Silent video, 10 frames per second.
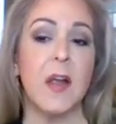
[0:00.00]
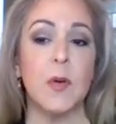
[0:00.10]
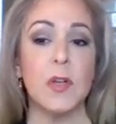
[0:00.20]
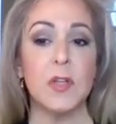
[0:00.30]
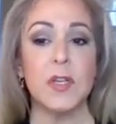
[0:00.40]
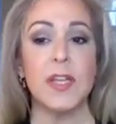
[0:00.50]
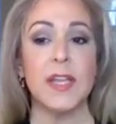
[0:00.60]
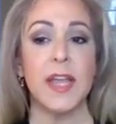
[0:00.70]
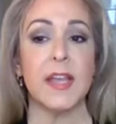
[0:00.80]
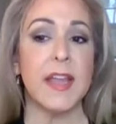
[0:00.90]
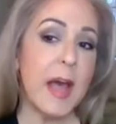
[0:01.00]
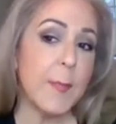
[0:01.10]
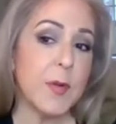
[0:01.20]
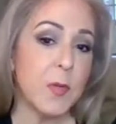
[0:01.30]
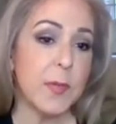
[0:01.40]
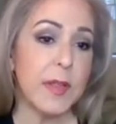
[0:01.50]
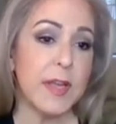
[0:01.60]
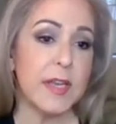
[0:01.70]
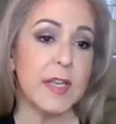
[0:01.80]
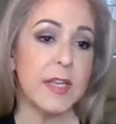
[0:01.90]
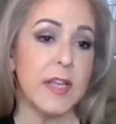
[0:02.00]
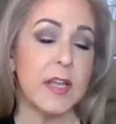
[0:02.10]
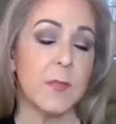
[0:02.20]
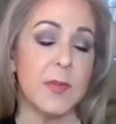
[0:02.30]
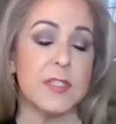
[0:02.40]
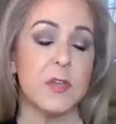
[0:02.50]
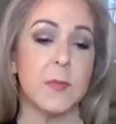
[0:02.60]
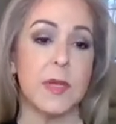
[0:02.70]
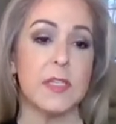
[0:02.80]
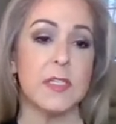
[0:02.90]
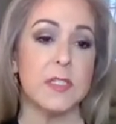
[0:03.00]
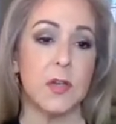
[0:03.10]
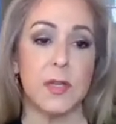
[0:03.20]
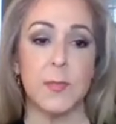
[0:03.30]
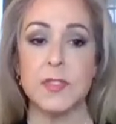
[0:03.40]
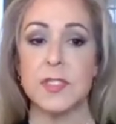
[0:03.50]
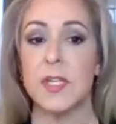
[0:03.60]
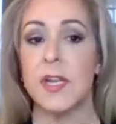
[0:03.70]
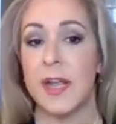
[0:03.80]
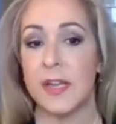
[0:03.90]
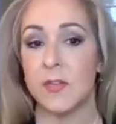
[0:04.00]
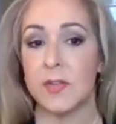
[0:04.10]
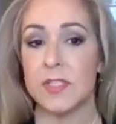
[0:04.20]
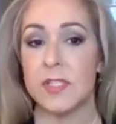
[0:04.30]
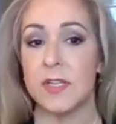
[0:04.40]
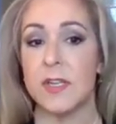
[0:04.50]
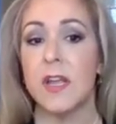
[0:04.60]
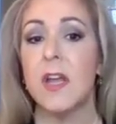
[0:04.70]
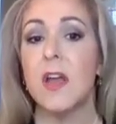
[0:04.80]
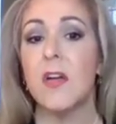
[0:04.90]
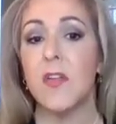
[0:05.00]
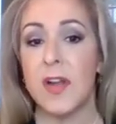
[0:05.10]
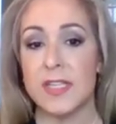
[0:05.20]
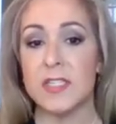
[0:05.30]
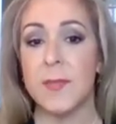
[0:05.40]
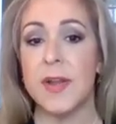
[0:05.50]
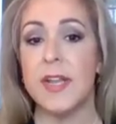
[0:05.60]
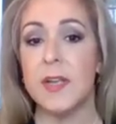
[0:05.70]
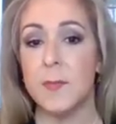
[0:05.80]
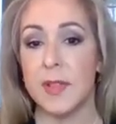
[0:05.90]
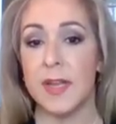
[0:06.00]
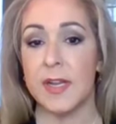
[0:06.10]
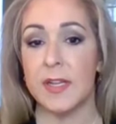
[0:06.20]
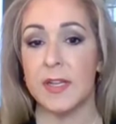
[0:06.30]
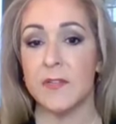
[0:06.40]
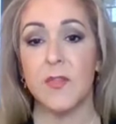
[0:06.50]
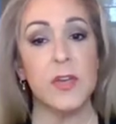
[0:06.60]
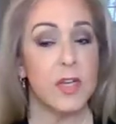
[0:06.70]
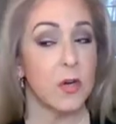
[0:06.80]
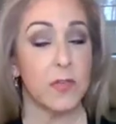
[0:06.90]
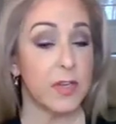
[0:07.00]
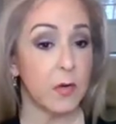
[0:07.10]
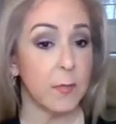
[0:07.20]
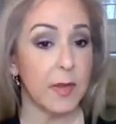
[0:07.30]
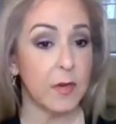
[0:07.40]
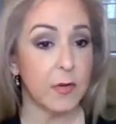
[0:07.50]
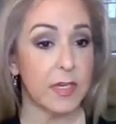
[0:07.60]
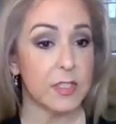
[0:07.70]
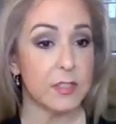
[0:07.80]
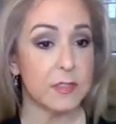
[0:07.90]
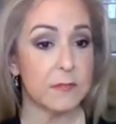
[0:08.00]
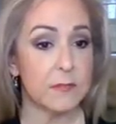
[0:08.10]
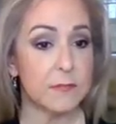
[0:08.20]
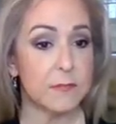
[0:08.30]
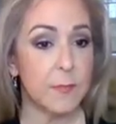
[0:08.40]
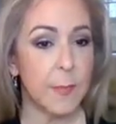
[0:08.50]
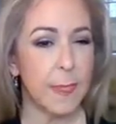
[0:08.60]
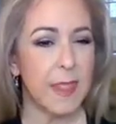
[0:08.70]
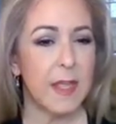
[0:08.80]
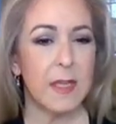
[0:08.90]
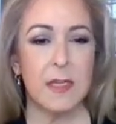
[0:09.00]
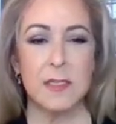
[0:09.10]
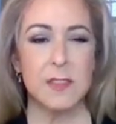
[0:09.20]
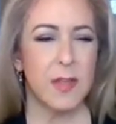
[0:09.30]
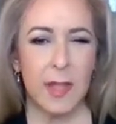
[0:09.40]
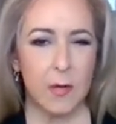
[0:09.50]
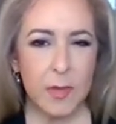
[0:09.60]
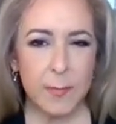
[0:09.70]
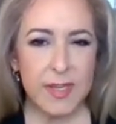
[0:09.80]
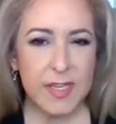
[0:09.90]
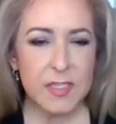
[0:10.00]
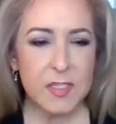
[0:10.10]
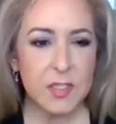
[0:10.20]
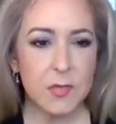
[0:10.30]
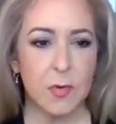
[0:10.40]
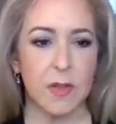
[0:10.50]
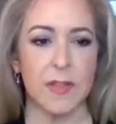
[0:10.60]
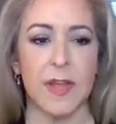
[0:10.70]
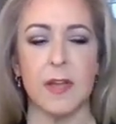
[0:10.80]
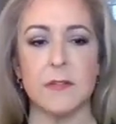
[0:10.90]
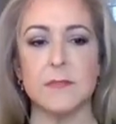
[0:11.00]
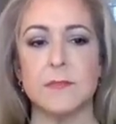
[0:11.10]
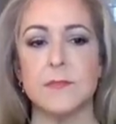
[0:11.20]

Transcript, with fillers: and we're looking at capital planning at a plus or minus 30% accuracy for estimating and planning for year over year migration. So, how do we begin to do all that?